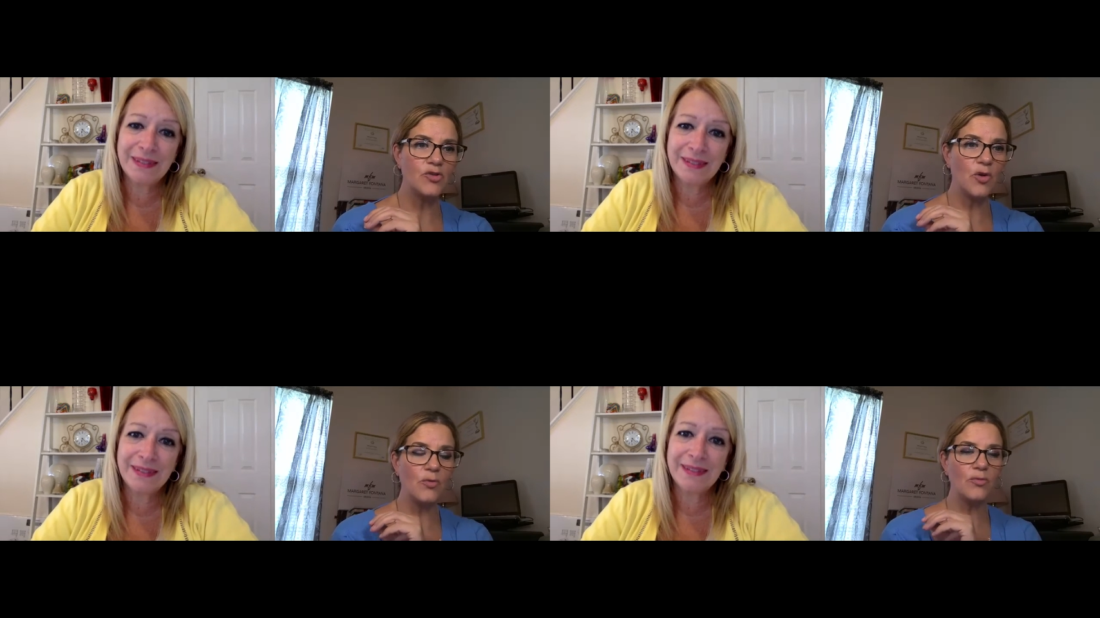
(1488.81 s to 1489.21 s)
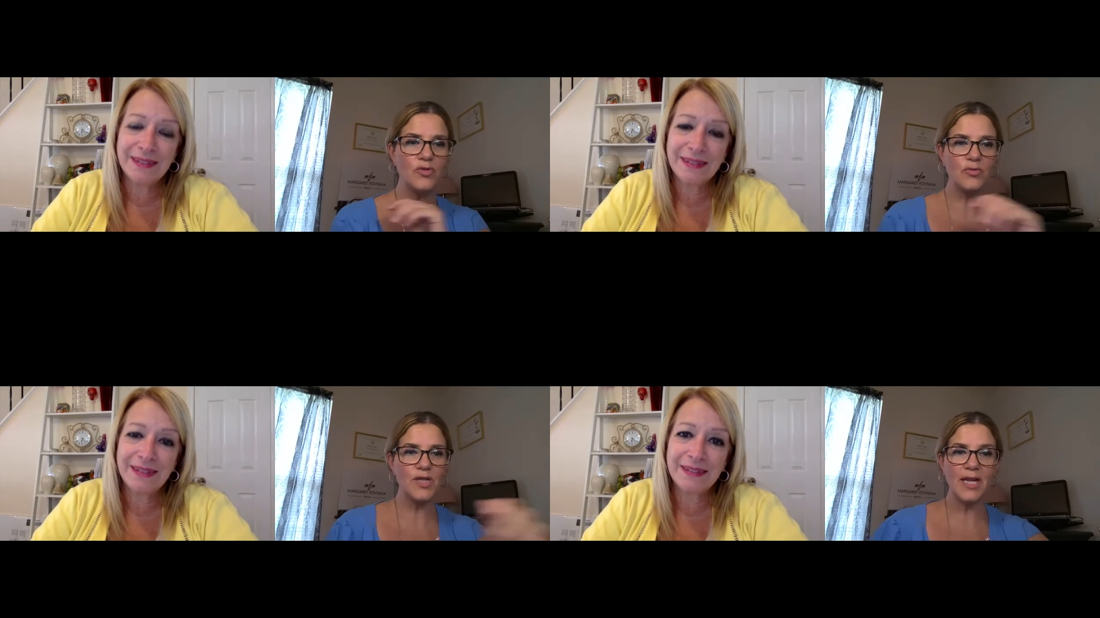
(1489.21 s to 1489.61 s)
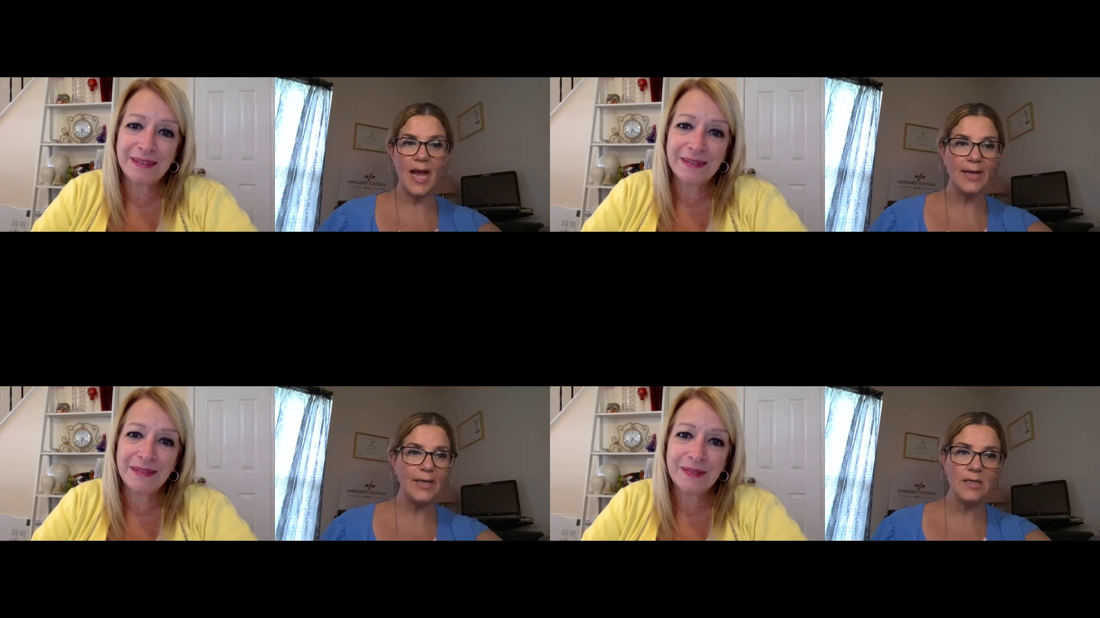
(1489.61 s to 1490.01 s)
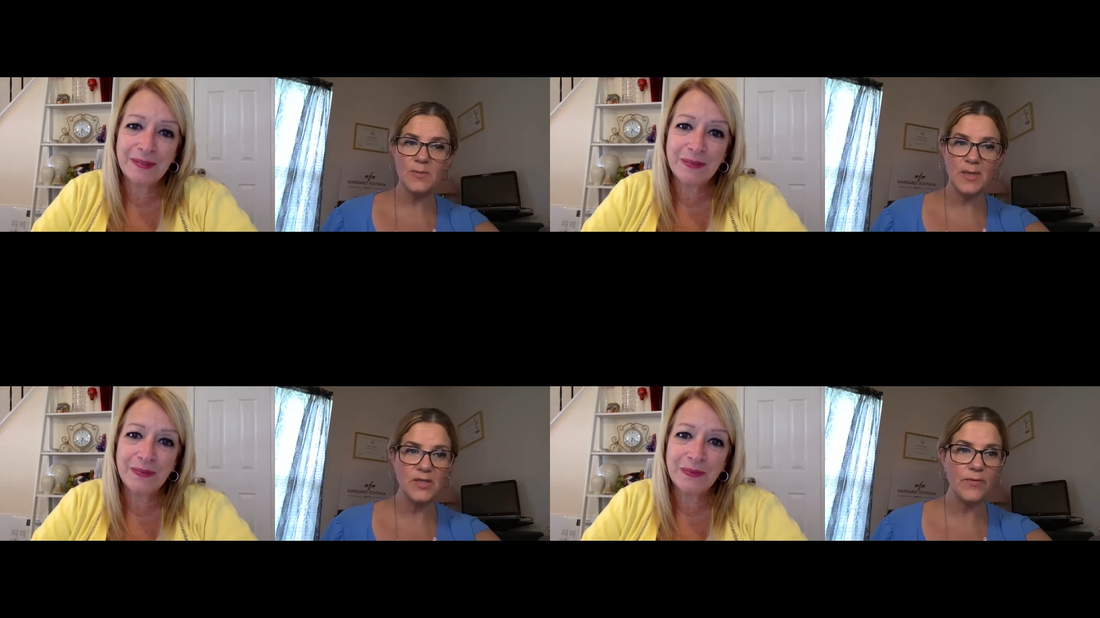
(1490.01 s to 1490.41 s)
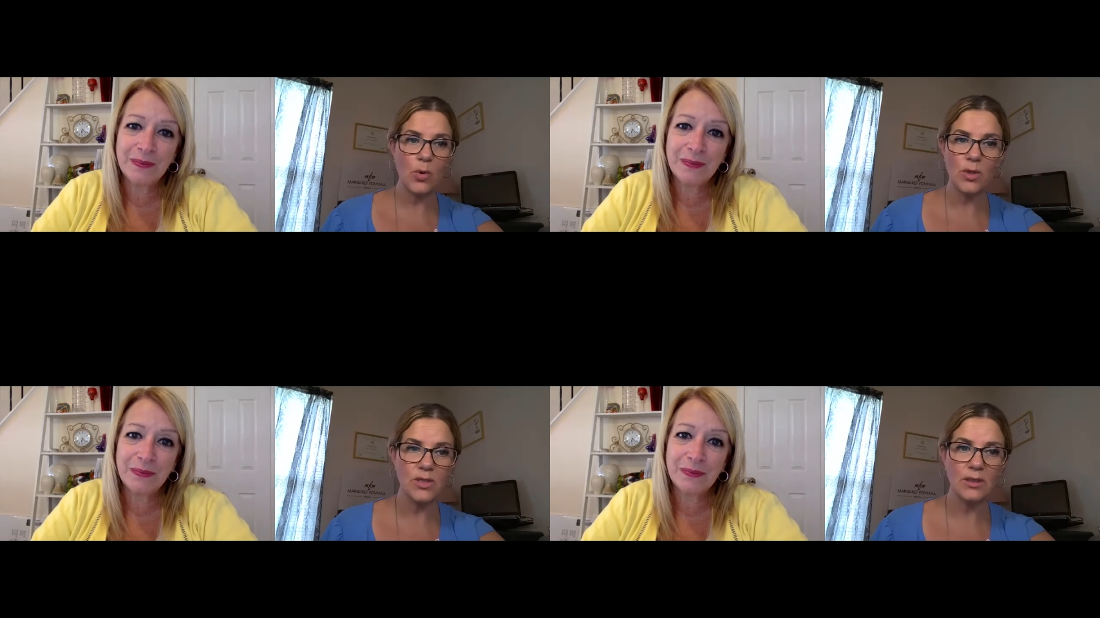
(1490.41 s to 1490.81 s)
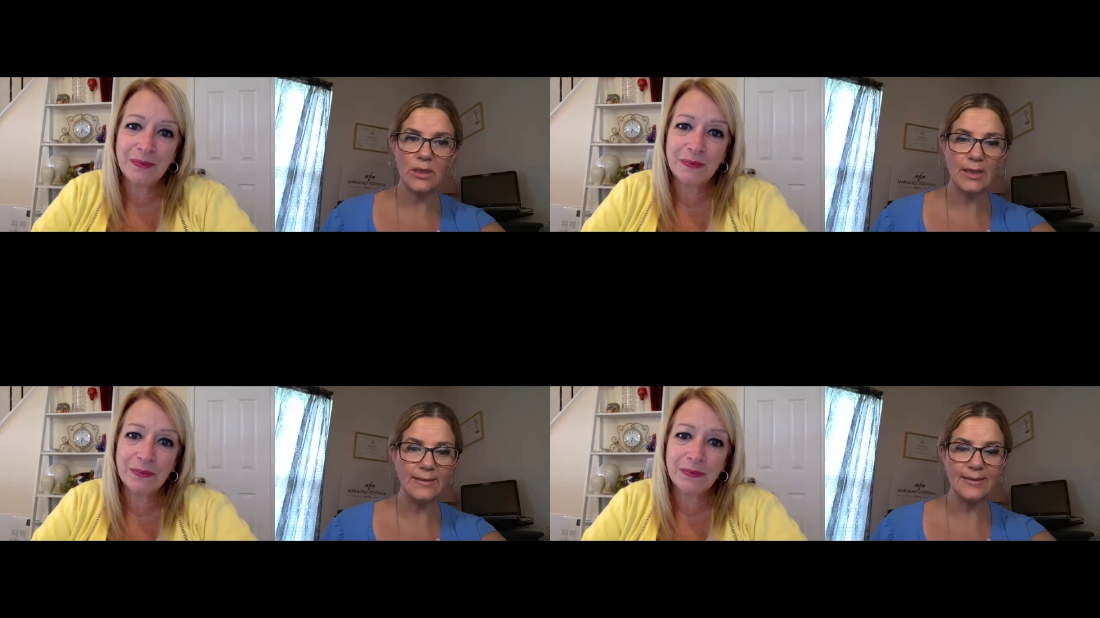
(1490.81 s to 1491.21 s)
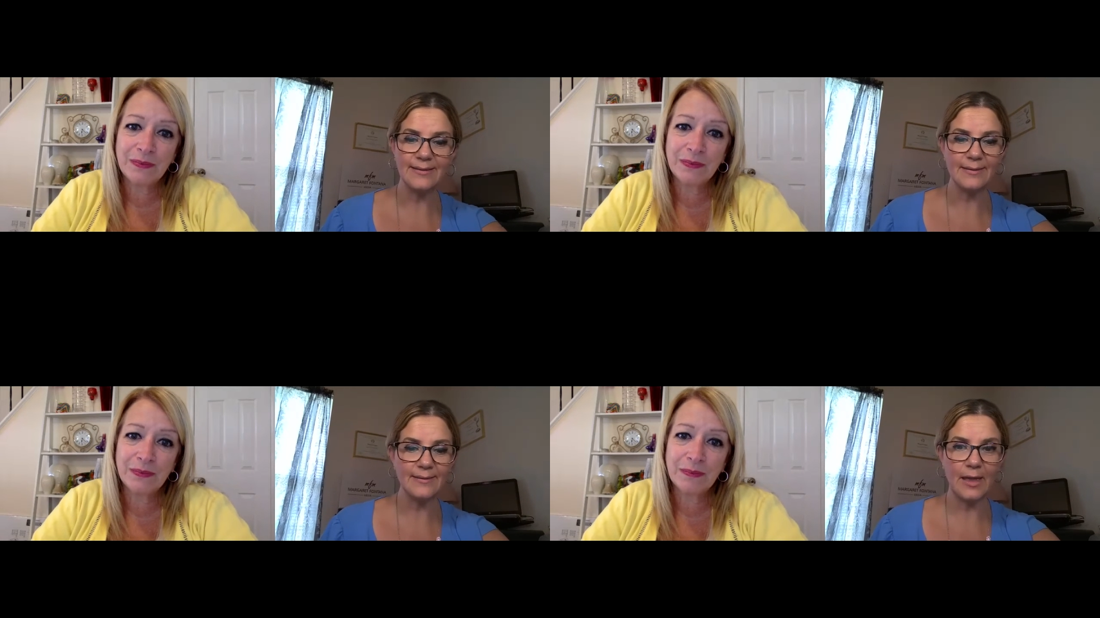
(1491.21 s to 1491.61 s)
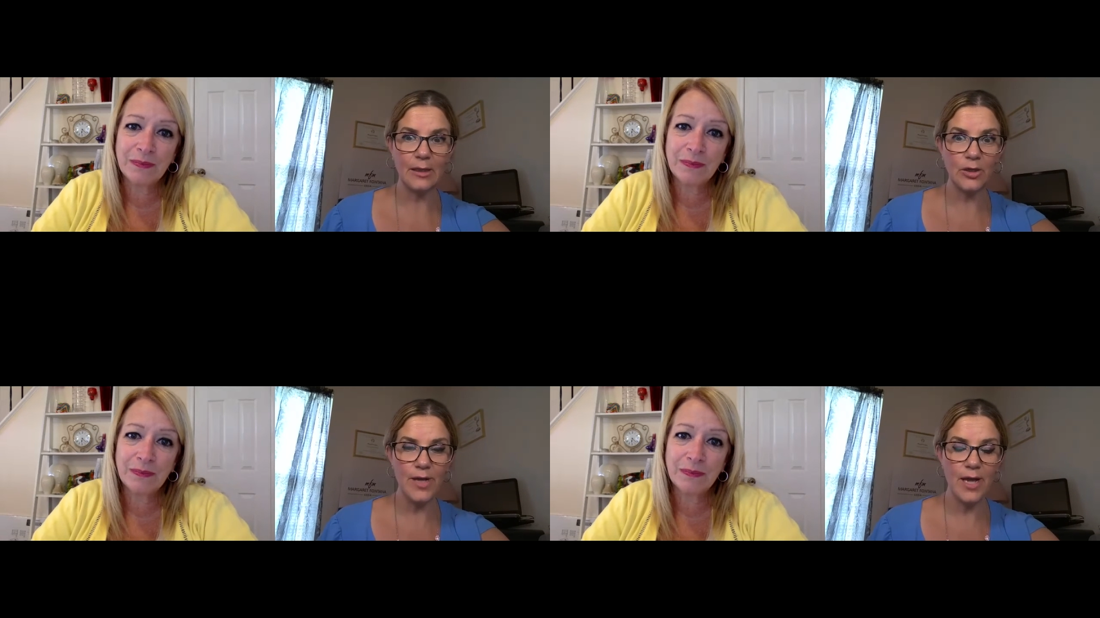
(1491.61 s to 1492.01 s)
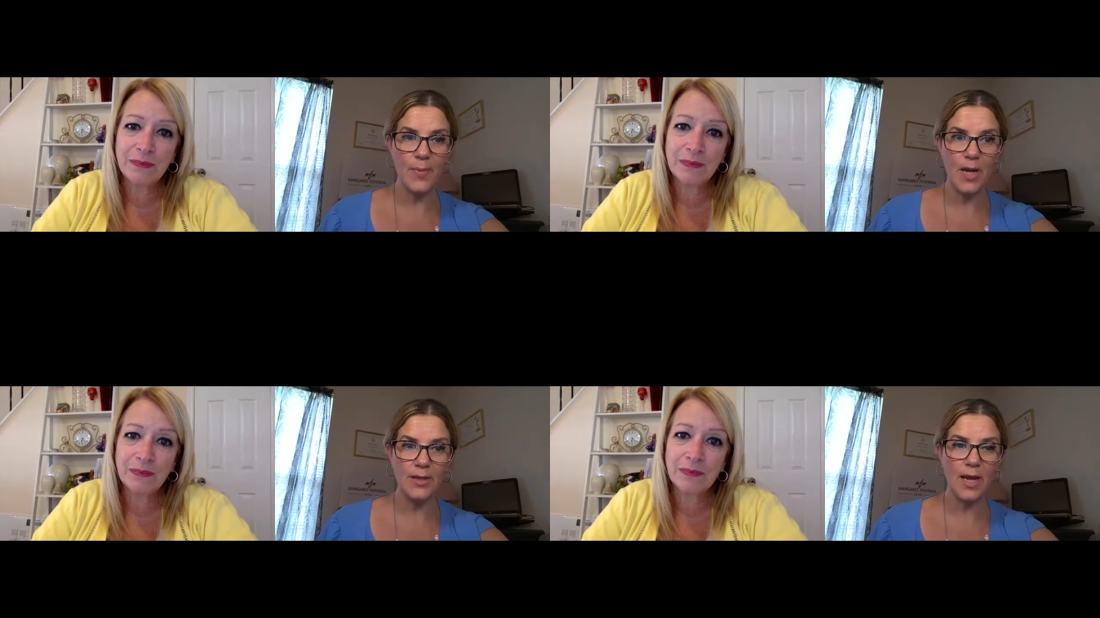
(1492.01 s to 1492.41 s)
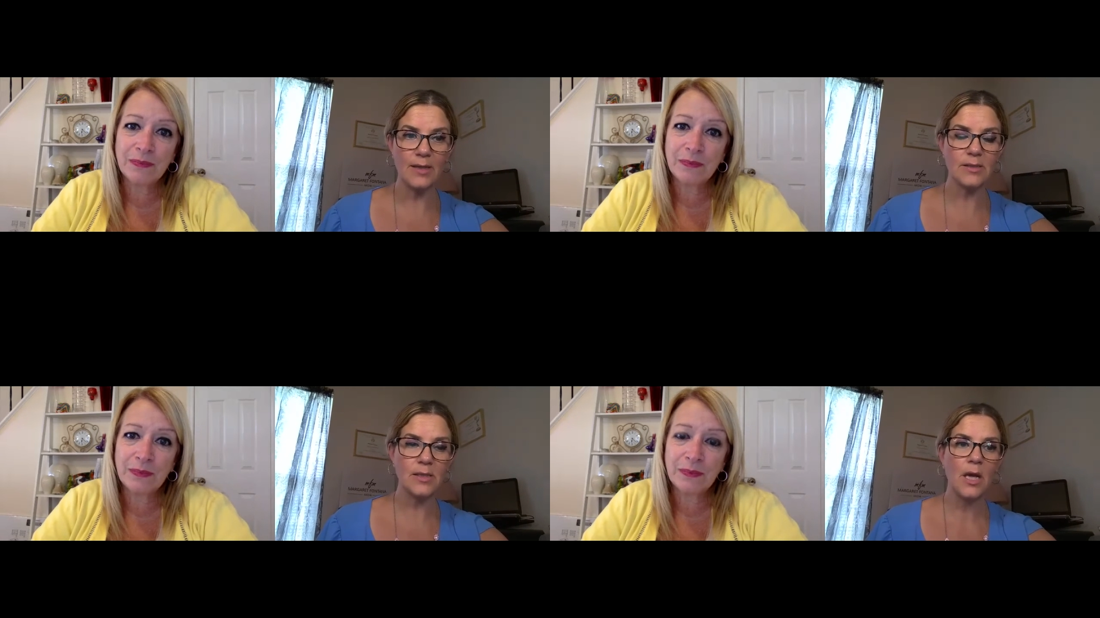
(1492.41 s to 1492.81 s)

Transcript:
Speaker 1: don't don't take any expensive course online that says like learn how to podcast